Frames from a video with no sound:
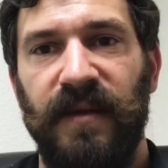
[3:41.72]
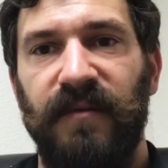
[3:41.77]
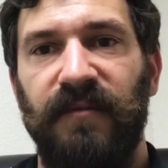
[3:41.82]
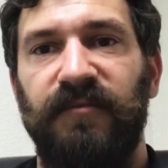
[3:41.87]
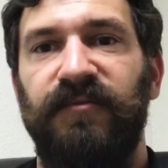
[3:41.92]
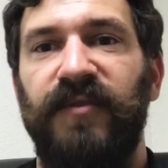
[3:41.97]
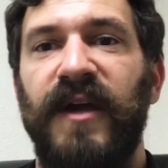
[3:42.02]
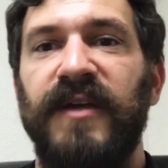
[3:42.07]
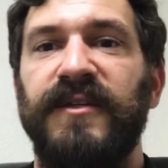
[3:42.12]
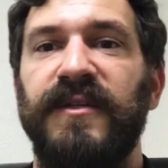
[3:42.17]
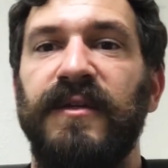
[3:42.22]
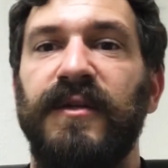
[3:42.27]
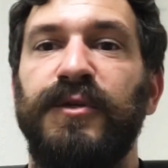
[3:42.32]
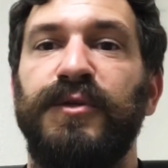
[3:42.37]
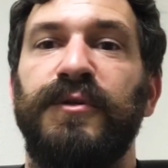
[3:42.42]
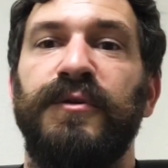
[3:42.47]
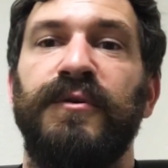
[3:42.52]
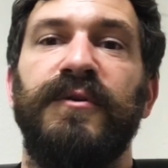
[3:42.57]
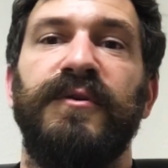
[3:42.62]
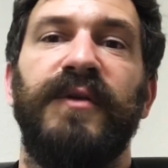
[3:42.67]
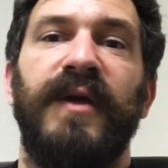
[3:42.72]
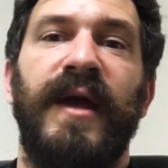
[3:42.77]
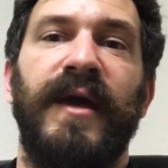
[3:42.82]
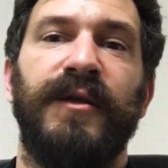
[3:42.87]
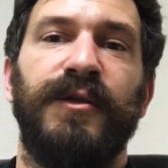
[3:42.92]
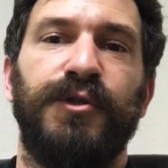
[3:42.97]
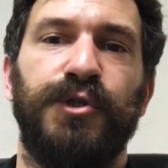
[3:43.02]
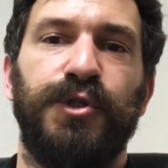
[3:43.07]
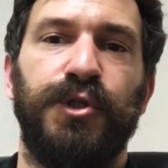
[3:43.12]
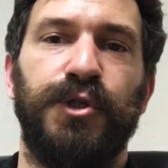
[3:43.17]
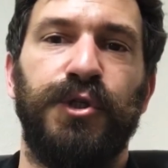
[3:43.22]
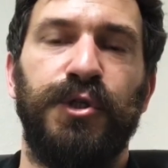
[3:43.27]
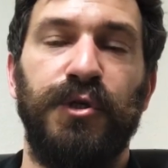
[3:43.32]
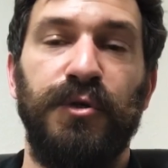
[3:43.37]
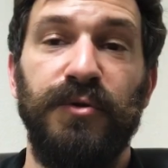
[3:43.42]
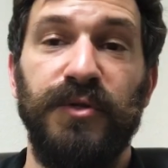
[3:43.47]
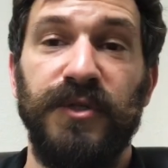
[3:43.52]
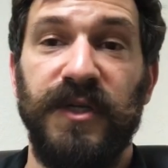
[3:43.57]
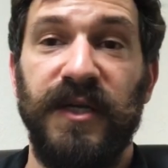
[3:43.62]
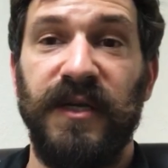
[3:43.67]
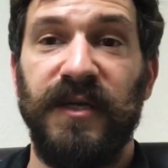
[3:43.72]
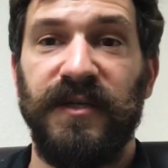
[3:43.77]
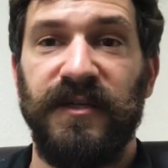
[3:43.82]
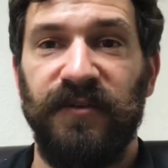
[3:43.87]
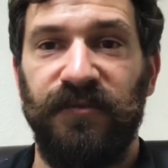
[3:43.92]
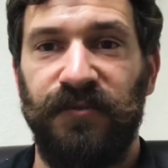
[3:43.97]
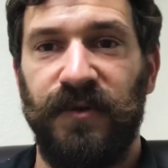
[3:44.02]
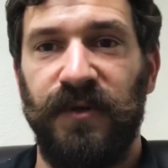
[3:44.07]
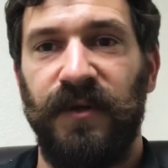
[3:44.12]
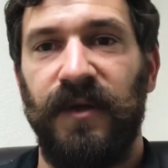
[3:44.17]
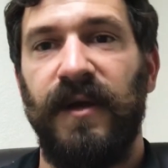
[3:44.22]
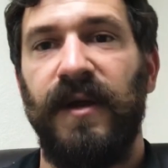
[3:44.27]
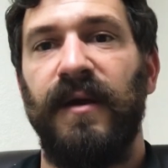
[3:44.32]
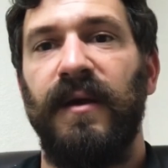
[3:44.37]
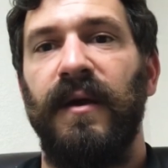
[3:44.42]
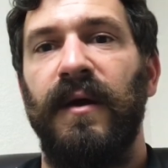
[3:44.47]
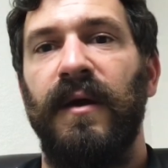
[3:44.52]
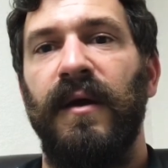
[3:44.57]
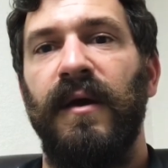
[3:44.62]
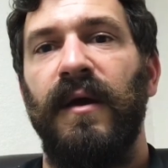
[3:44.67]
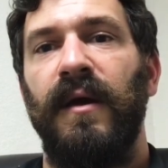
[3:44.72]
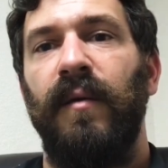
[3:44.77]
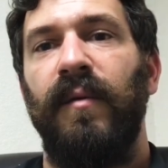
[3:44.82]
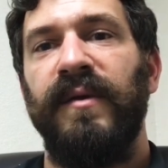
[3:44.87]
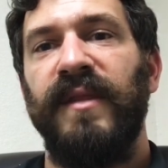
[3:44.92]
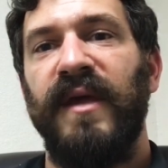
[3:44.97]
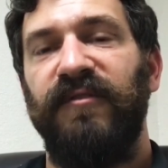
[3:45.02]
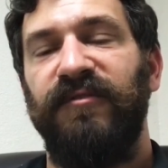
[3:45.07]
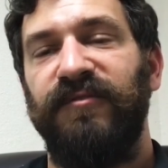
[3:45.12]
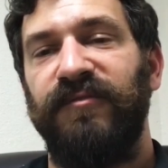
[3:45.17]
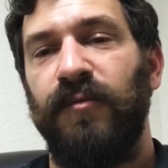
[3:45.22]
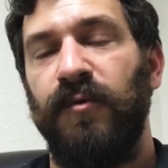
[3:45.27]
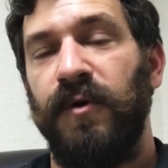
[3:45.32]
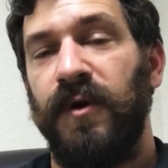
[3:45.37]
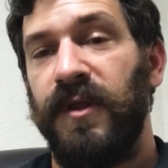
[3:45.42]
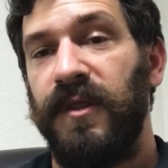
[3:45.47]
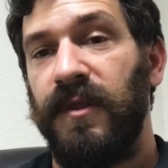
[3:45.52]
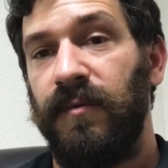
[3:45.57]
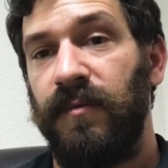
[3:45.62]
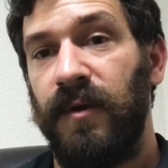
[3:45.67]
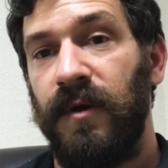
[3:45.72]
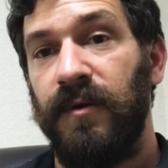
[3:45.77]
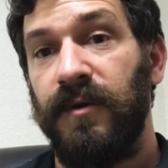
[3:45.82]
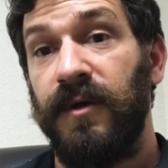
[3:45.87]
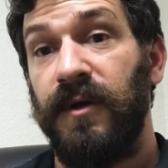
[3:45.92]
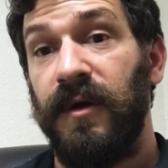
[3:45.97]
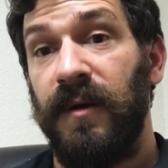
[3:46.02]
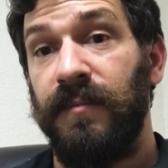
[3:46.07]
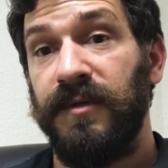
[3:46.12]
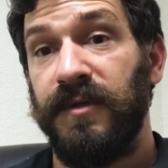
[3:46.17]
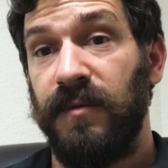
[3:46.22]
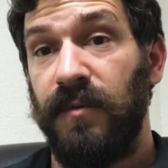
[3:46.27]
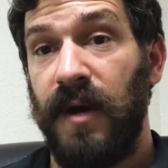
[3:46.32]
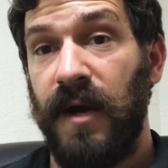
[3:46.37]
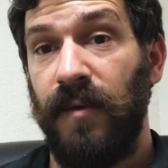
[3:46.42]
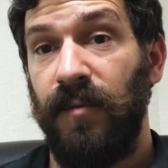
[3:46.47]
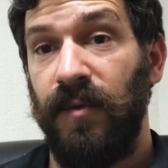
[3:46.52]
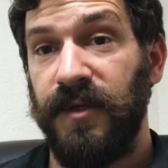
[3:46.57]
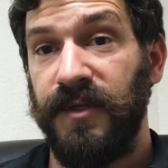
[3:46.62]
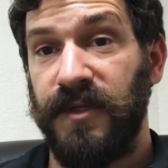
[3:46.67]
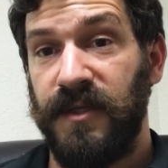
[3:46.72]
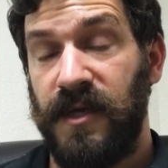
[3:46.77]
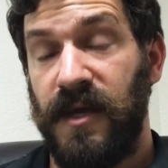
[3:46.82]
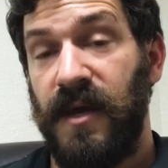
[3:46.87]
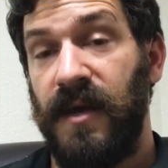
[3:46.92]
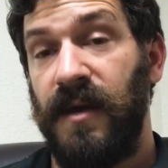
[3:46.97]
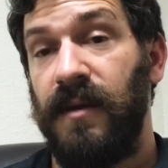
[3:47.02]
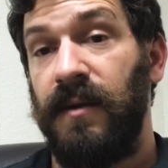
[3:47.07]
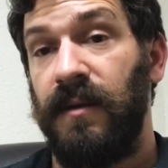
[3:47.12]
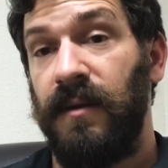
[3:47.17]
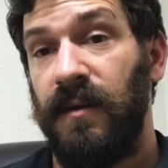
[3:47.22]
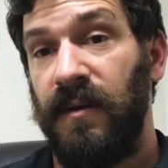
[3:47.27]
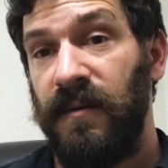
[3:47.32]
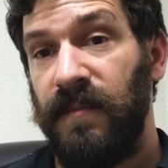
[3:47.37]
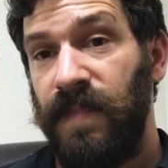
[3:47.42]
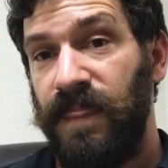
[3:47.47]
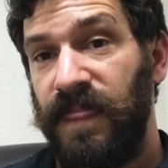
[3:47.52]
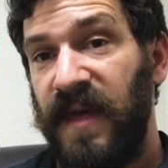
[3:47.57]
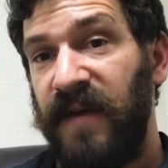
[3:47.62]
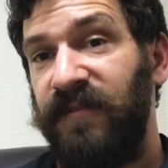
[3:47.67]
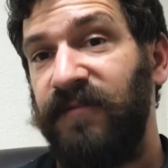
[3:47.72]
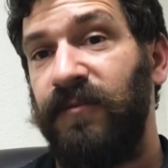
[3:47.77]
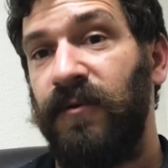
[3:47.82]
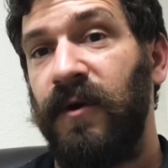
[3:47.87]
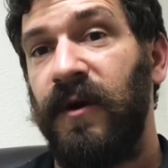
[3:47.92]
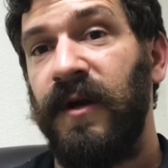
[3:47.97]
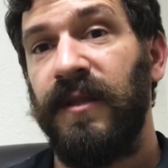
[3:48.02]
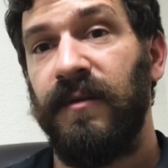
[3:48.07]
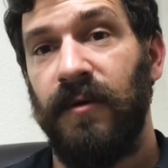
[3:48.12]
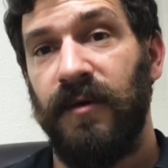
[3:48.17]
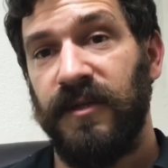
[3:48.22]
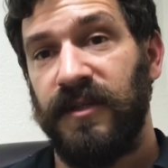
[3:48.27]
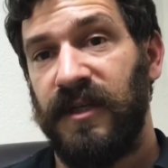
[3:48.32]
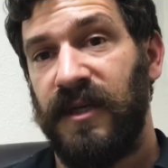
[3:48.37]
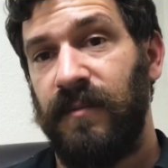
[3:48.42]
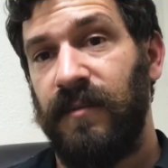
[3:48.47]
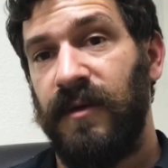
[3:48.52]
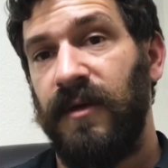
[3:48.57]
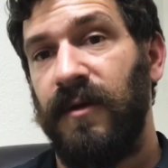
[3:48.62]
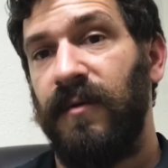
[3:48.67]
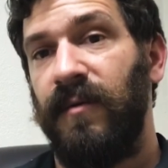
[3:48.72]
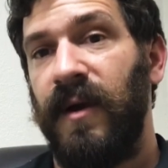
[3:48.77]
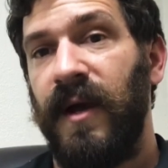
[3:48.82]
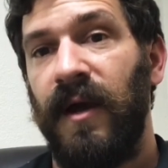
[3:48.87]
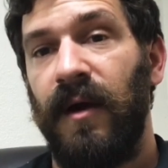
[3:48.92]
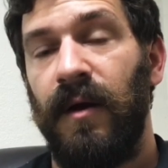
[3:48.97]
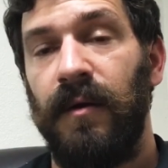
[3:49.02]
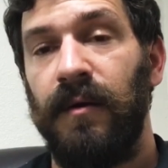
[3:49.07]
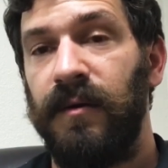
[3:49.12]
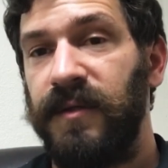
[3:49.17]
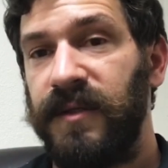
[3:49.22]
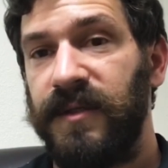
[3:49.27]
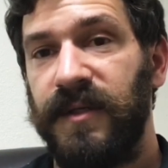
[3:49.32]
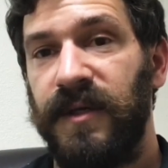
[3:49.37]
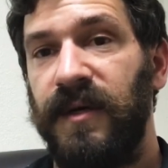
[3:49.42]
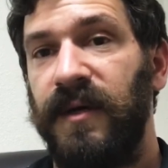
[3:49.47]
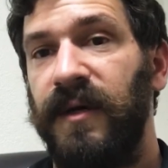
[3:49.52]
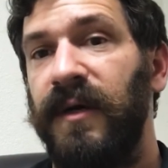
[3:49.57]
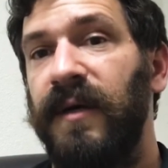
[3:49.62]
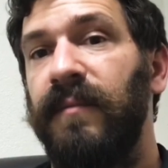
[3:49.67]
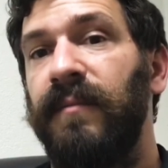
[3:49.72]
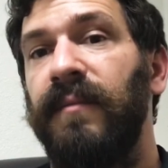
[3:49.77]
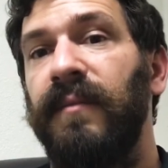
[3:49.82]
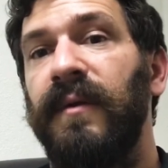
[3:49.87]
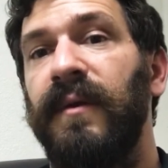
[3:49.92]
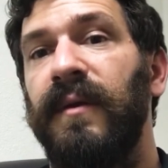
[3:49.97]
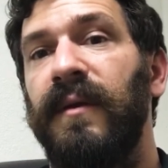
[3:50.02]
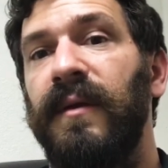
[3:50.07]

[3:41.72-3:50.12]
Facing the truth and choosing differently when that fork in the road comes your way once again. That fork in the road is coming your way all the time.